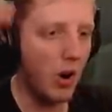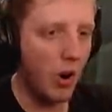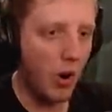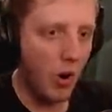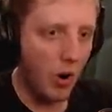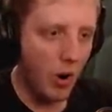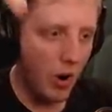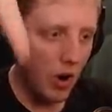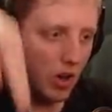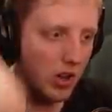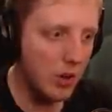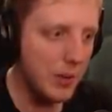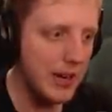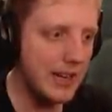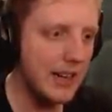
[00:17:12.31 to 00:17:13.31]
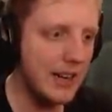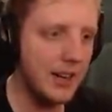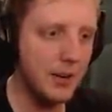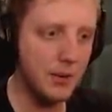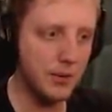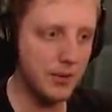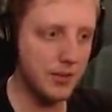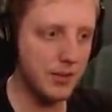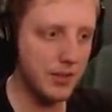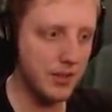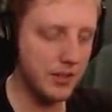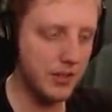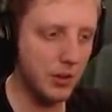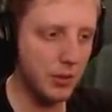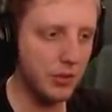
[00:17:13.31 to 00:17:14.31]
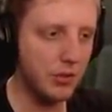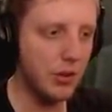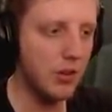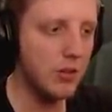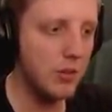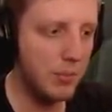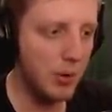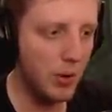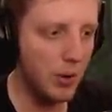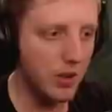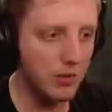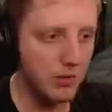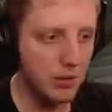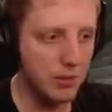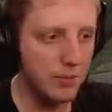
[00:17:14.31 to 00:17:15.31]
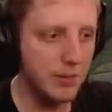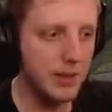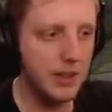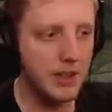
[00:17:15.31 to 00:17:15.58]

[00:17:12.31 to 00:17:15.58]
all the way down to a stronghold portal room